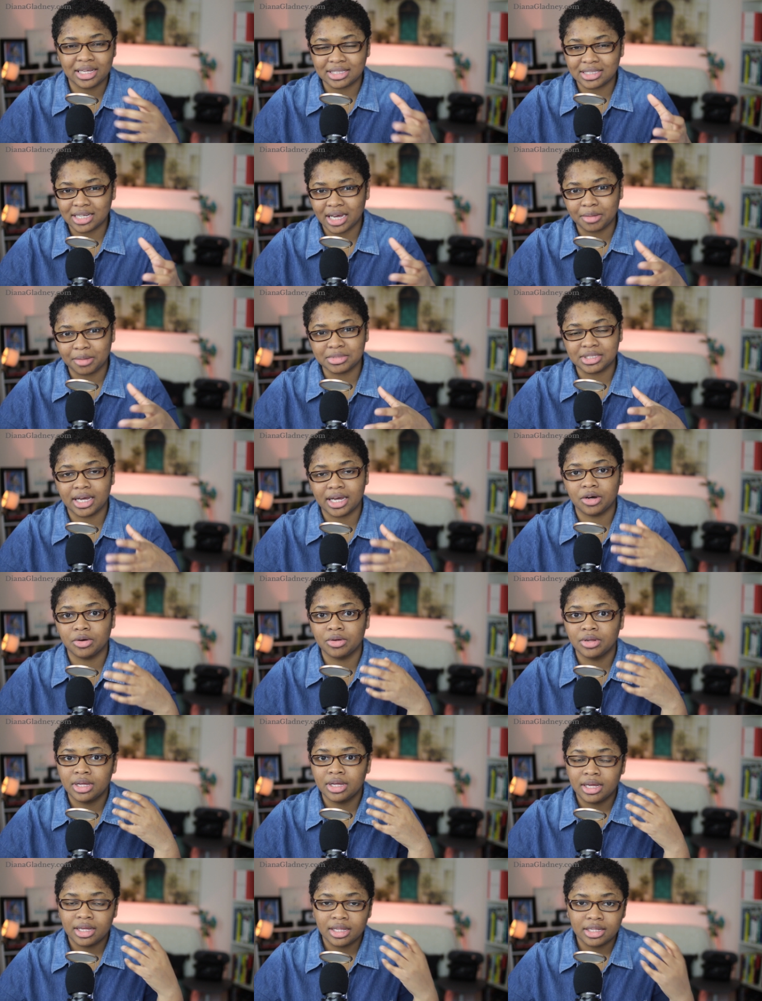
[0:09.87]
It times out,
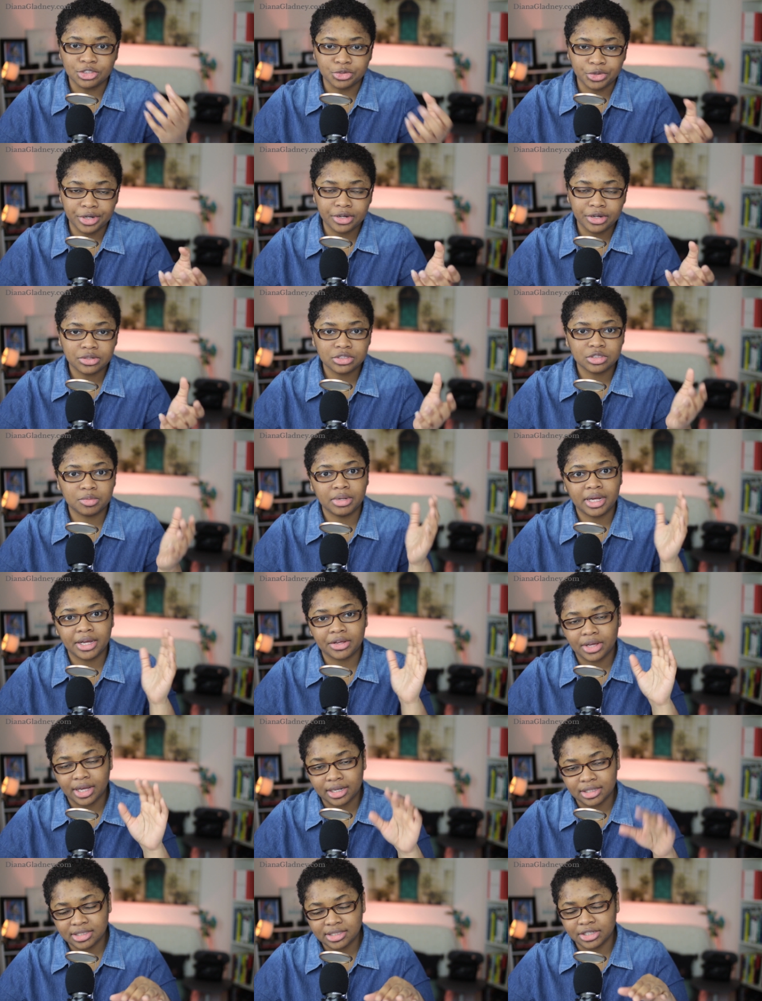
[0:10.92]
screen goes black,
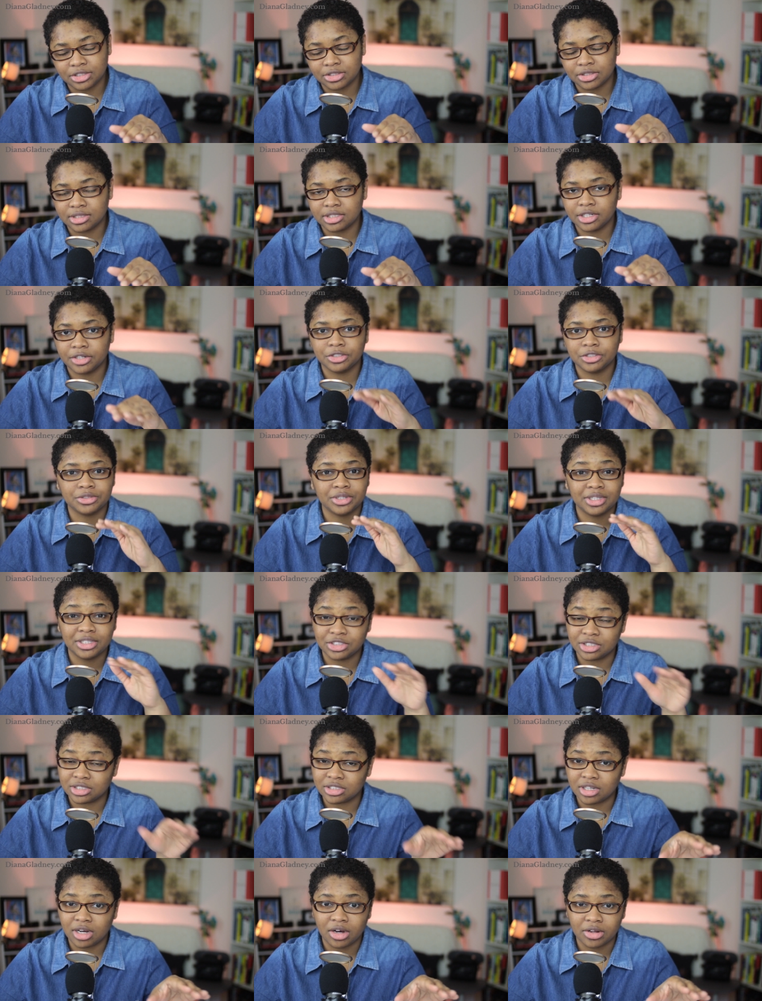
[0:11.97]
you got to touch the shutter screen,
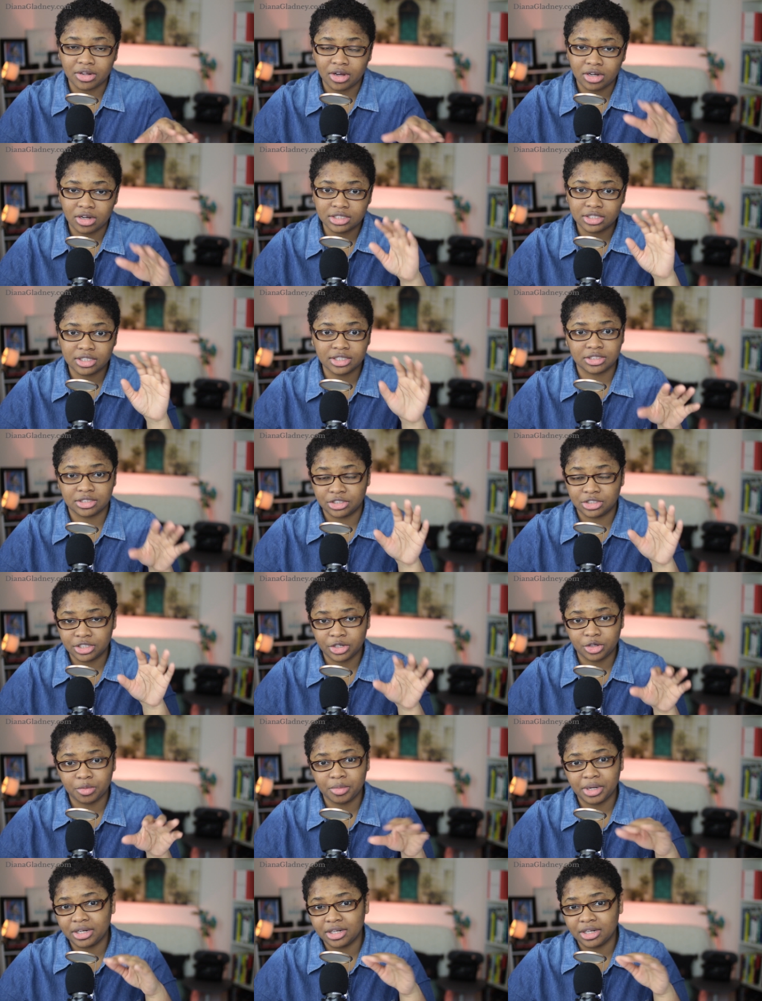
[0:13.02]
just all, touch the
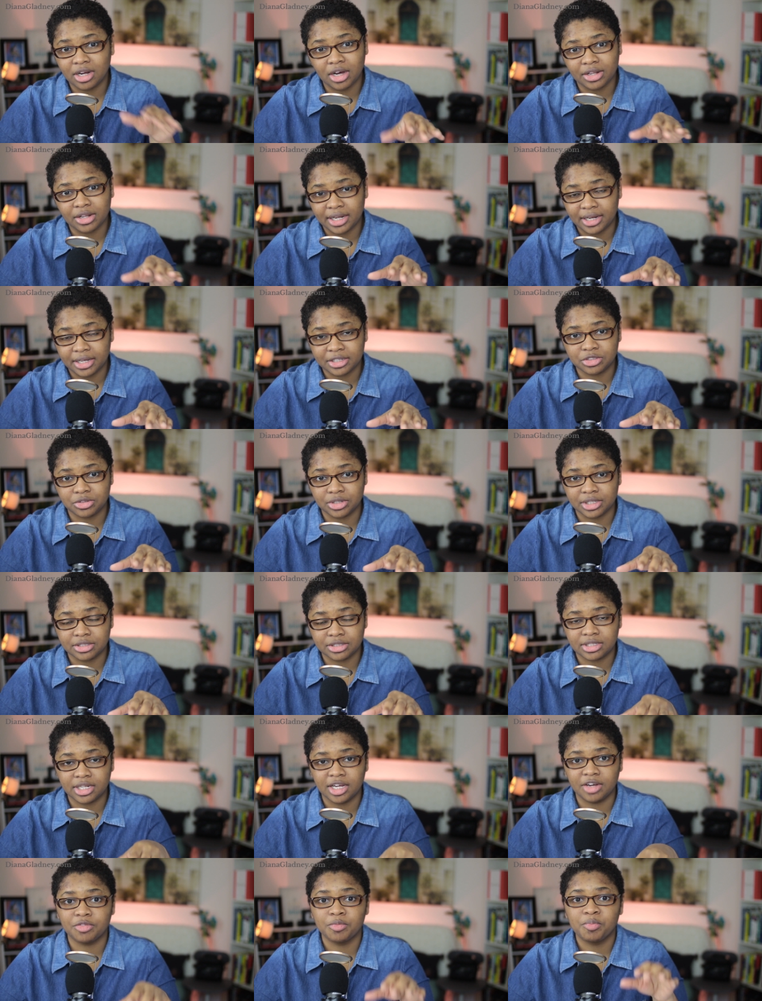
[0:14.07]
shutter button, and all that extra other
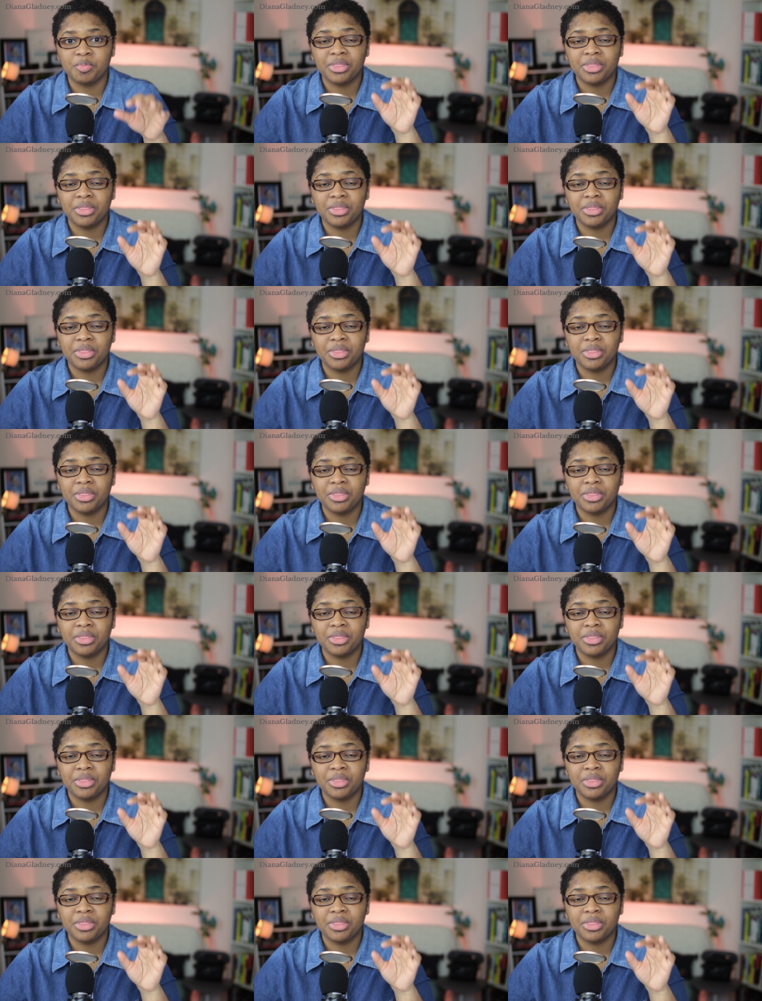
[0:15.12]
stuff.